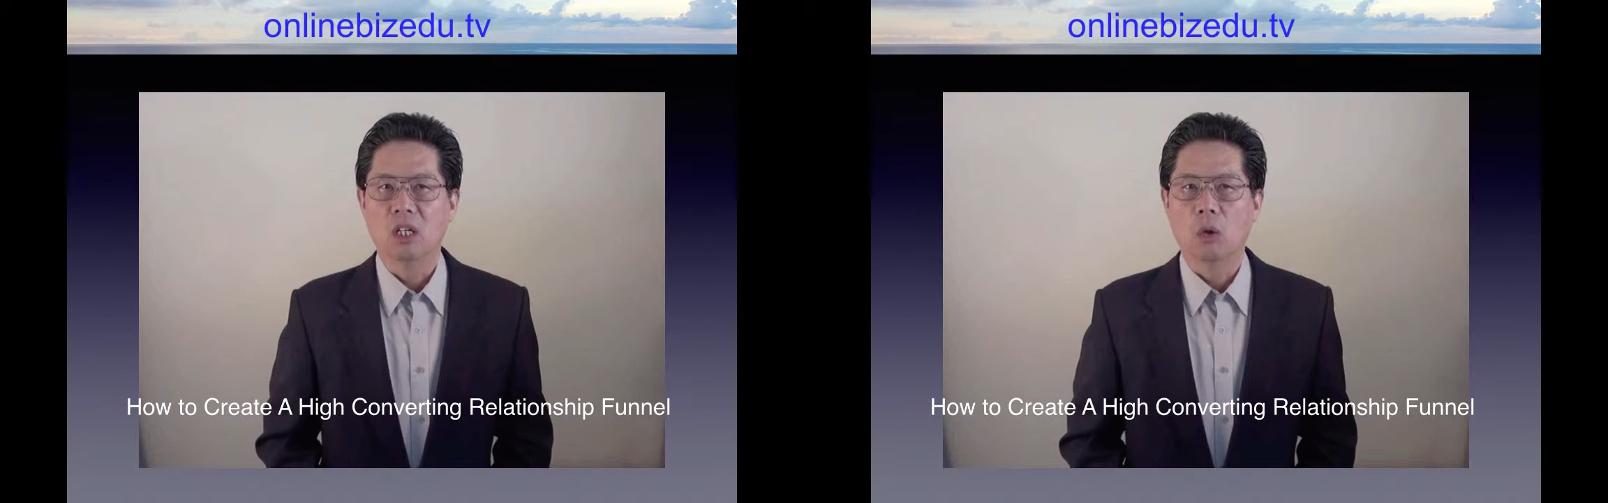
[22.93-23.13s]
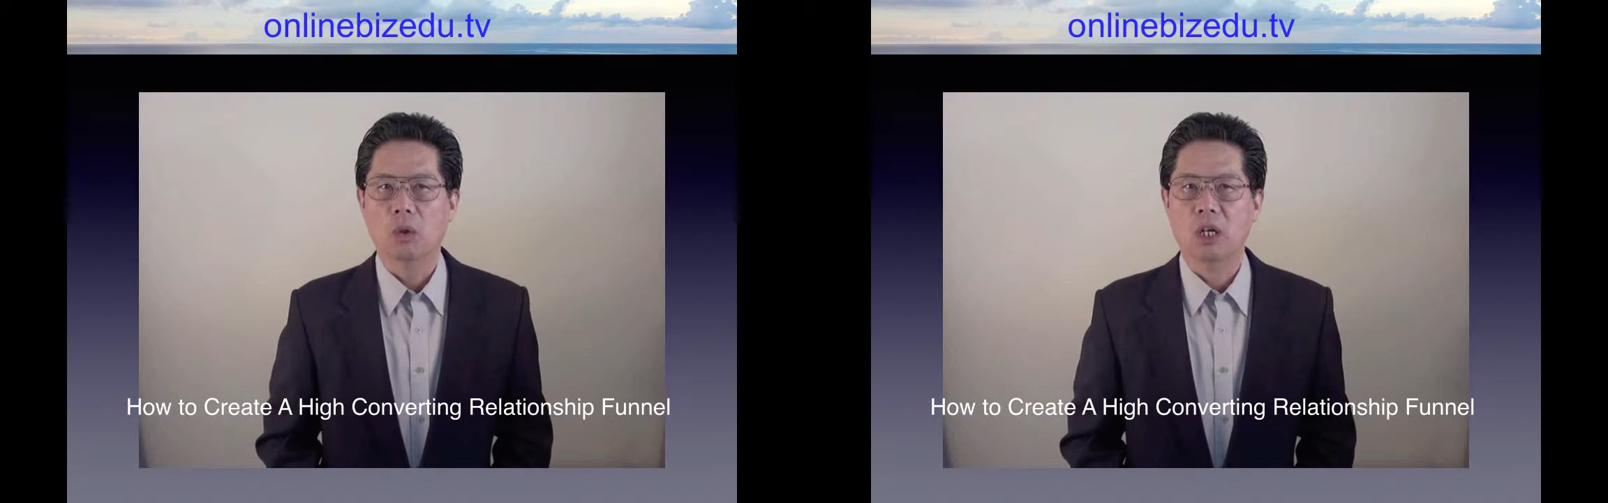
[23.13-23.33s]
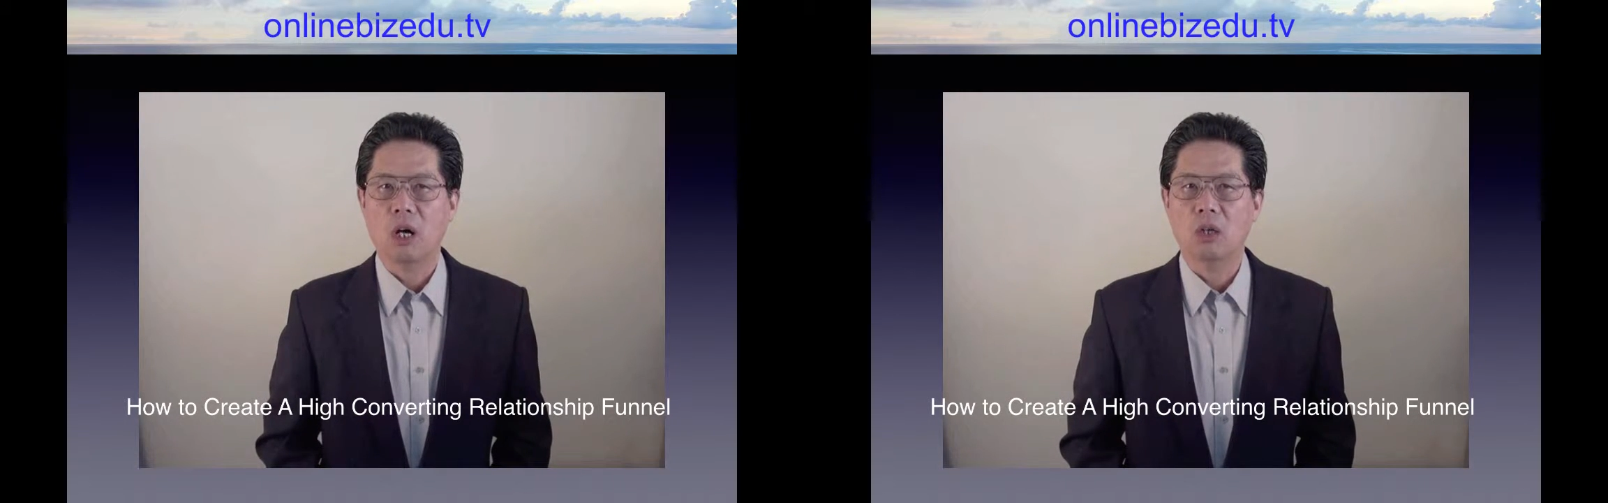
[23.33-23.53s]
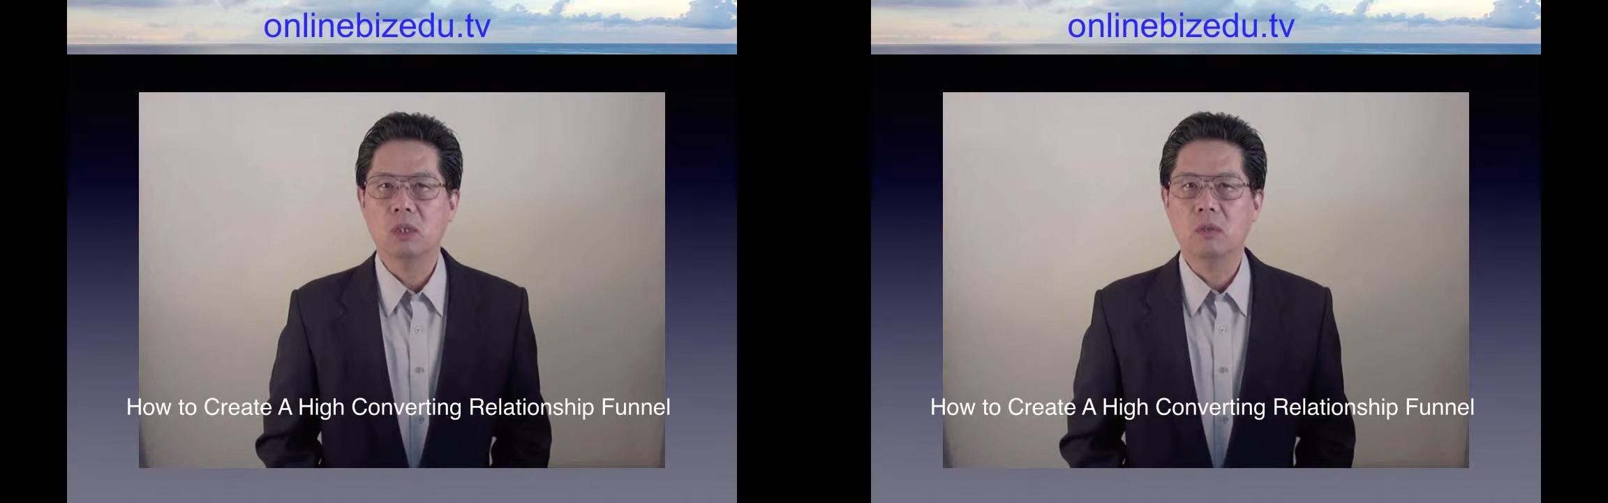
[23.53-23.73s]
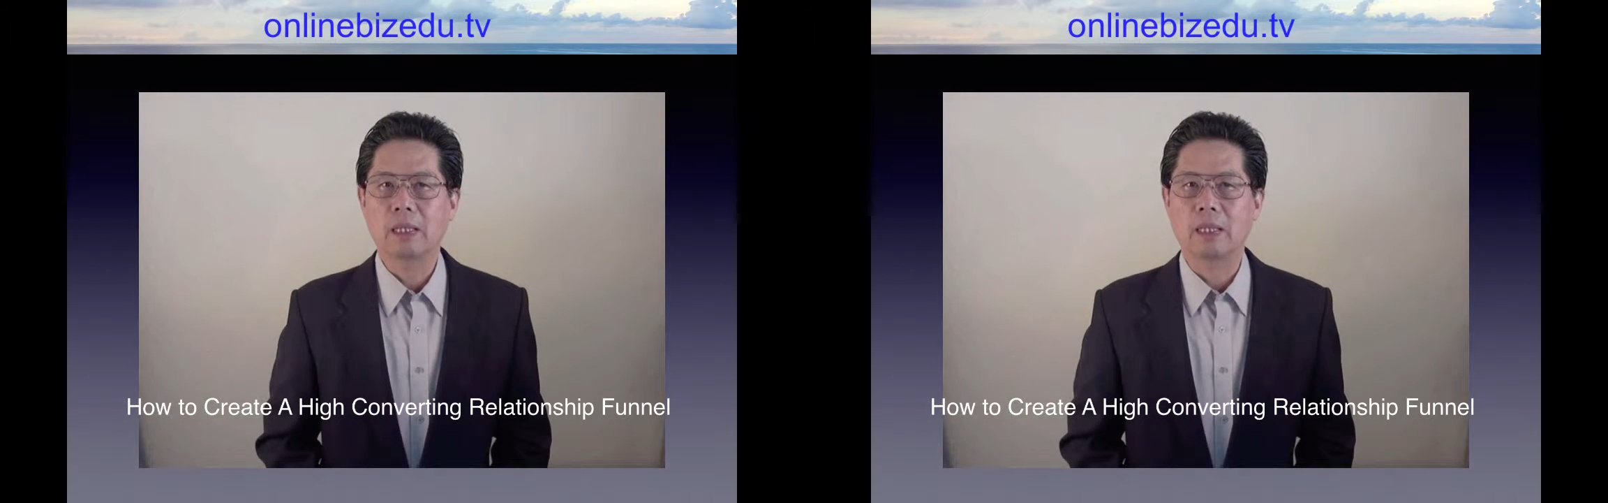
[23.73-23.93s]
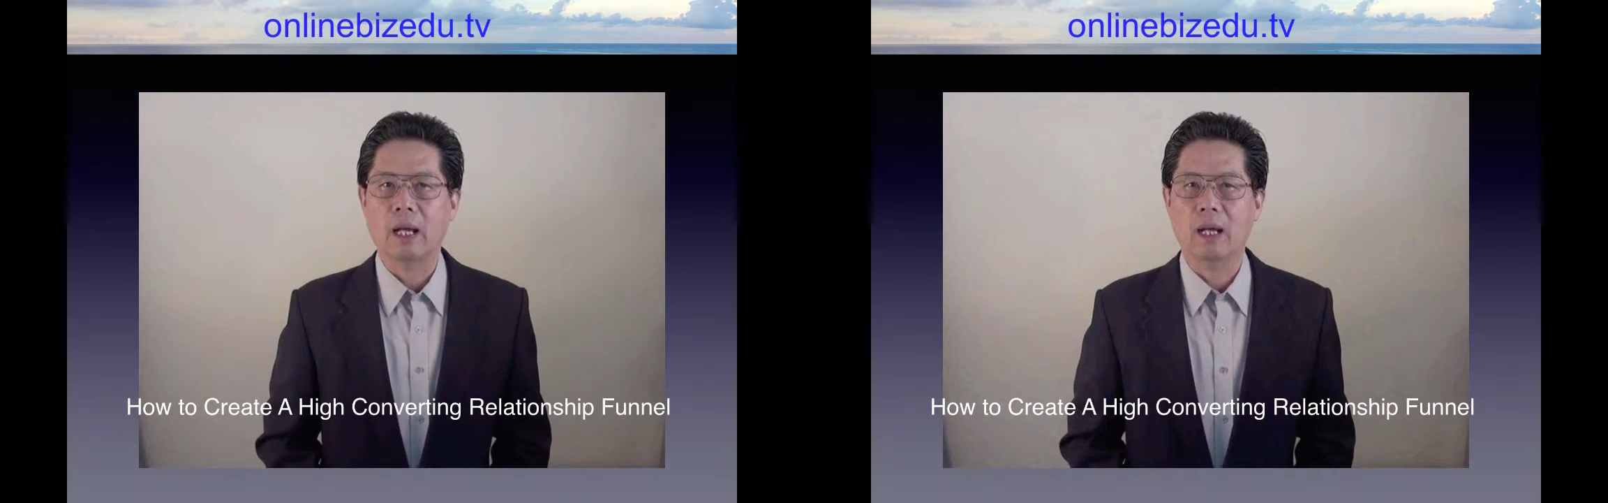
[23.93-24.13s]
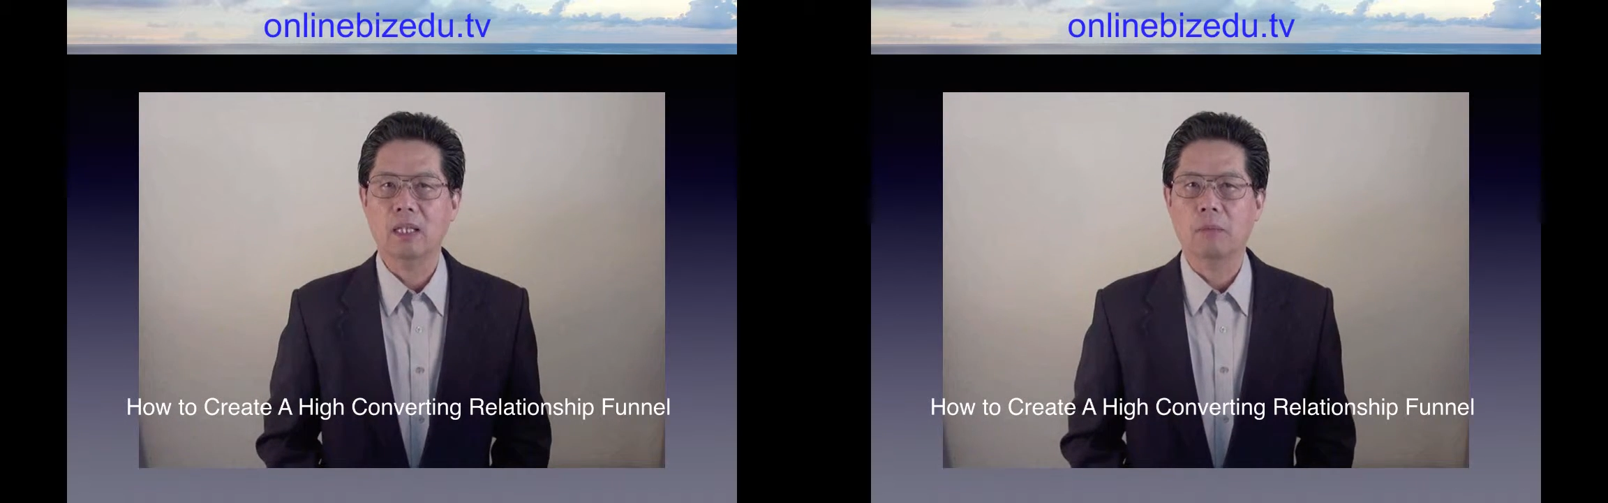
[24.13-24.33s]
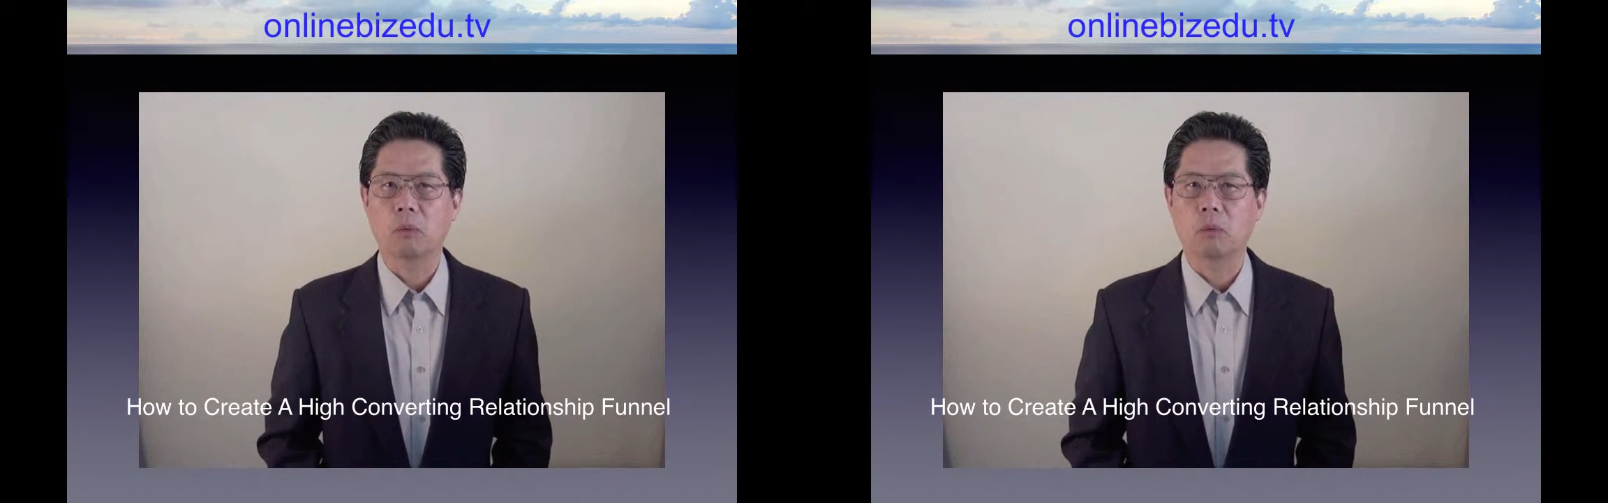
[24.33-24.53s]
which ultimately
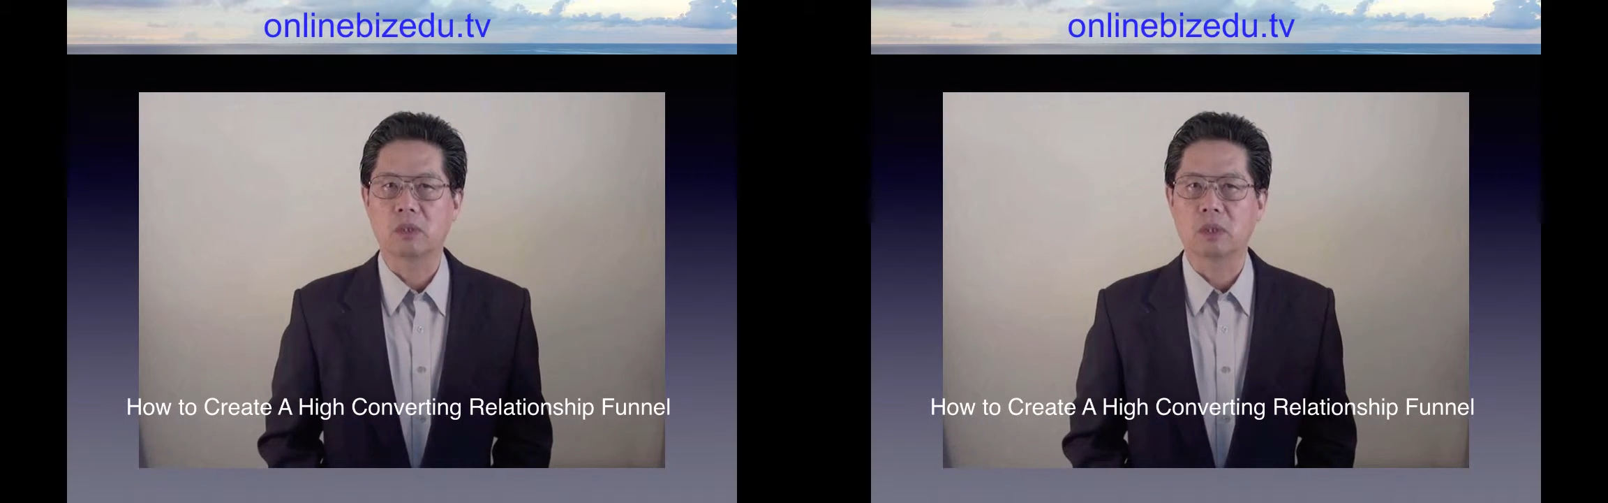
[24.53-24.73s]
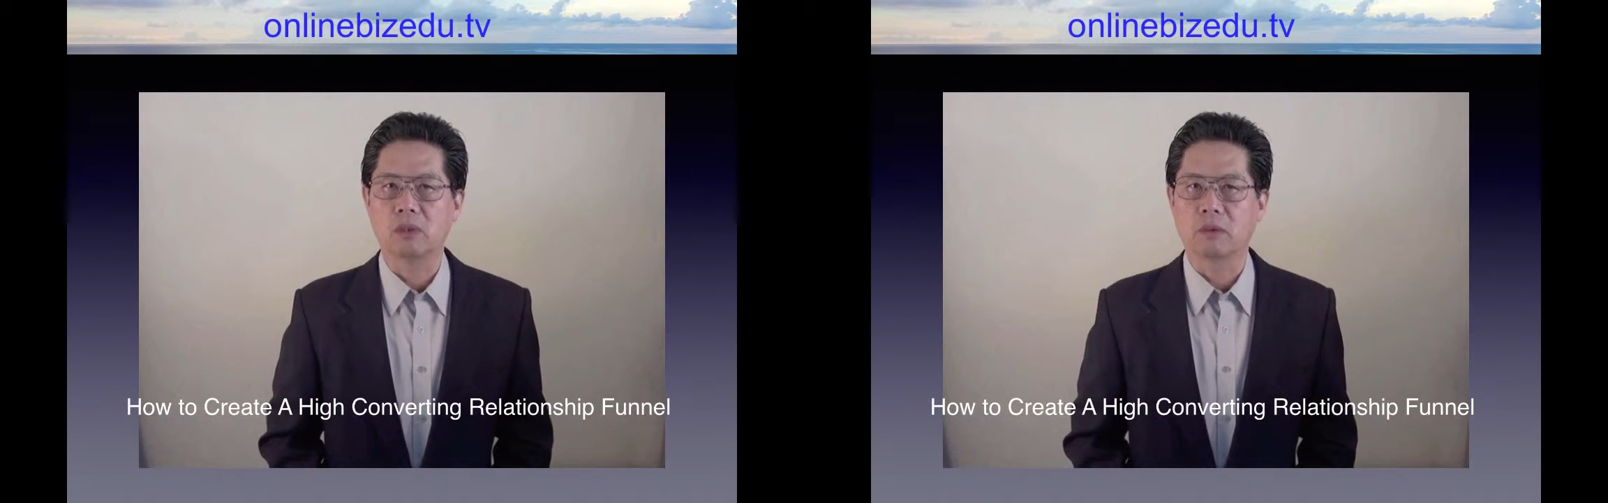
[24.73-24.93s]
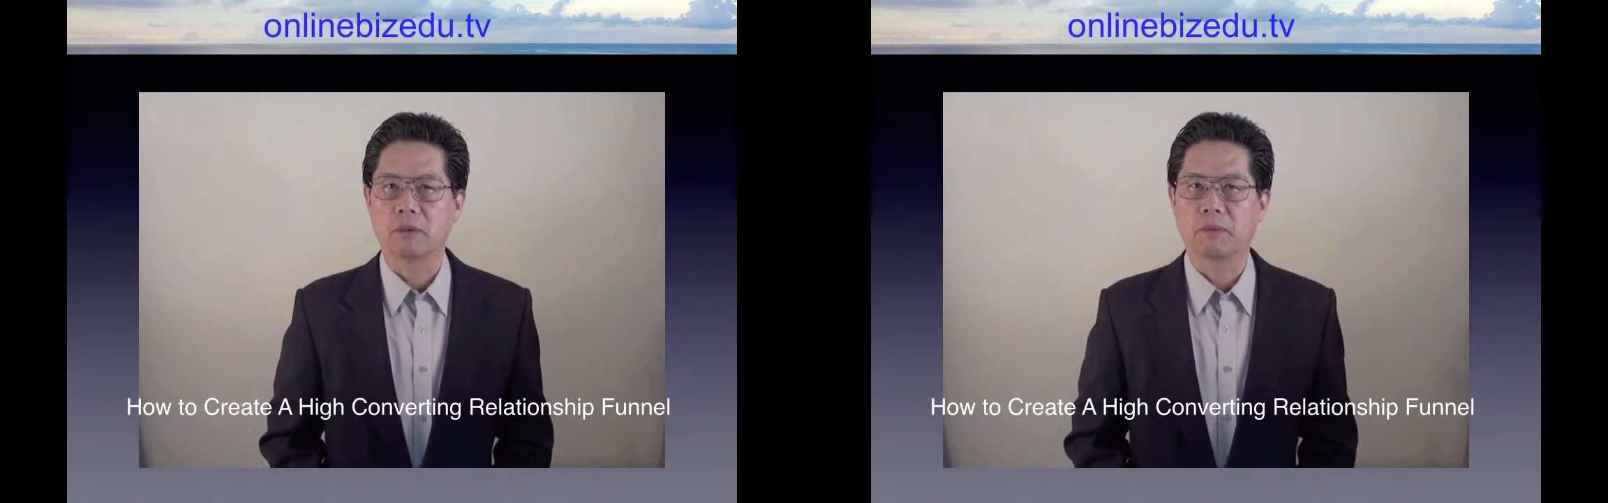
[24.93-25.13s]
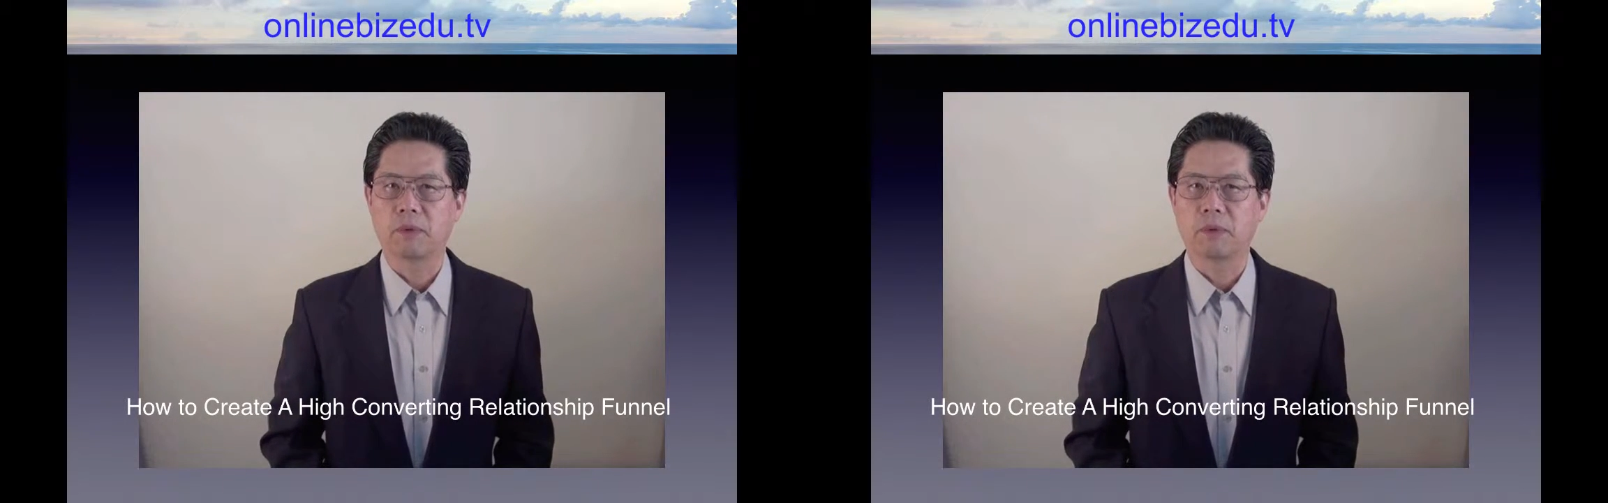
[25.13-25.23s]
end up with your